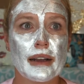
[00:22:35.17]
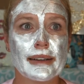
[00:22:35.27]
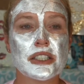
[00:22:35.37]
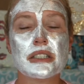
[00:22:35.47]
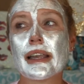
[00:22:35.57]

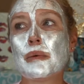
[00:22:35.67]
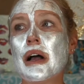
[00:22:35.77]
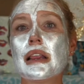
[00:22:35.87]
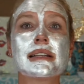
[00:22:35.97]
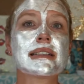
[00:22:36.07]
And she's like,
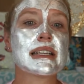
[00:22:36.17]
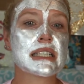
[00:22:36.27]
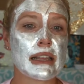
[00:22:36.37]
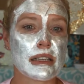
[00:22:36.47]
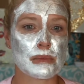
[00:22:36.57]
well, let's get
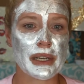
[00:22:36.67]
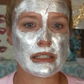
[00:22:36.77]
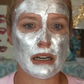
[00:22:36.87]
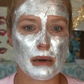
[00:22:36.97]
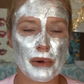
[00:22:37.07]
together and we can
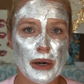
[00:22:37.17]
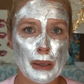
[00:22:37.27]
talk about